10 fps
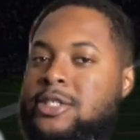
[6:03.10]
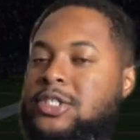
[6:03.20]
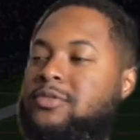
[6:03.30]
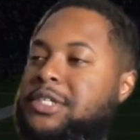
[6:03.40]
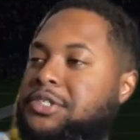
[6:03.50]

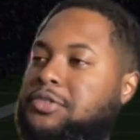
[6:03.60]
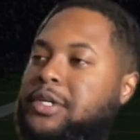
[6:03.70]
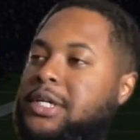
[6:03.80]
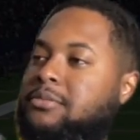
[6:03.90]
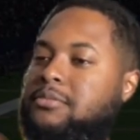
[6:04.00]
Sweet,
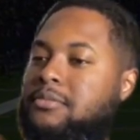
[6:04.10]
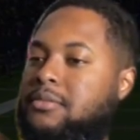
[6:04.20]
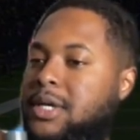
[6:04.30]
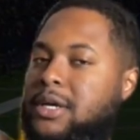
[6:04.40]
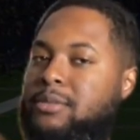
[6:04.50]
sweet,
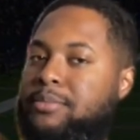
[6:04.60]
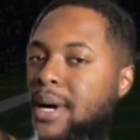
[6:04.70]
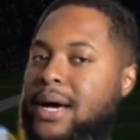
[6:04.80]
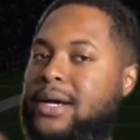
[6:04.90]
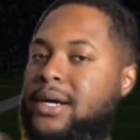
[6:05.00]
get him up
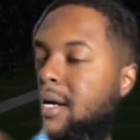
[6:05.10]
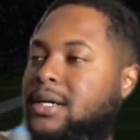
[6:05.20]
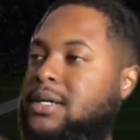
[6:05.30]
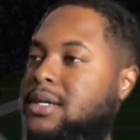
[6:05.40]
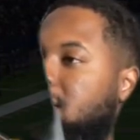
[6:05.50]
out of
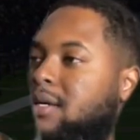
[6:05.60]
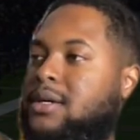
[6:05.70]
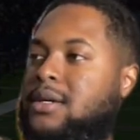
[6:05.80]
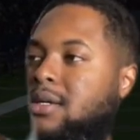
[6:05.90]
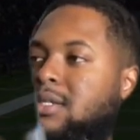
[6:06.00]
here.
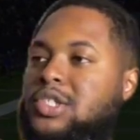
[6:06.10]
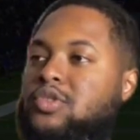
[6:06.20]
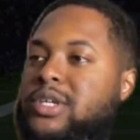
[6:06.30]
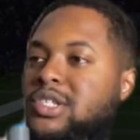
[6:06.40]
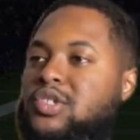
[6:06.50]

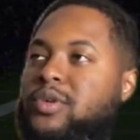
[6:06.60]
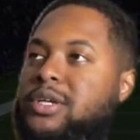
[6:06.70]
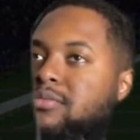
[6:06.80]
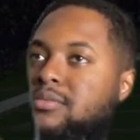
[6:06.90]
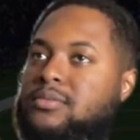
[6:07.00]
Sweet,
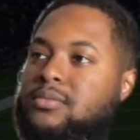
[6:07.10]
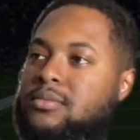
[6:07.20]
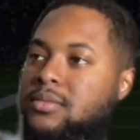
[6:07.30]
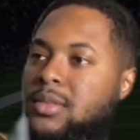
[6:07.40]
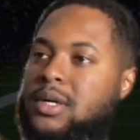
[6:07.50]
sweet,
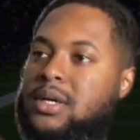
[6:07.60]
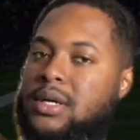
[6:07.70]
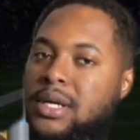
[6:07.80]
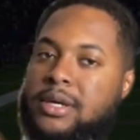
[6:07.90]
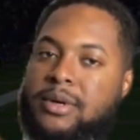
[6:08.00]

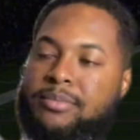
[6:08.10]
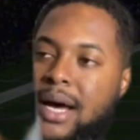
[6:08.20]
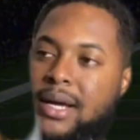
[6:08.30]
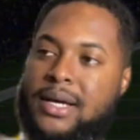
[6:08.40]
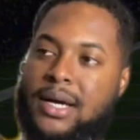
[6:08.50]
get him up out of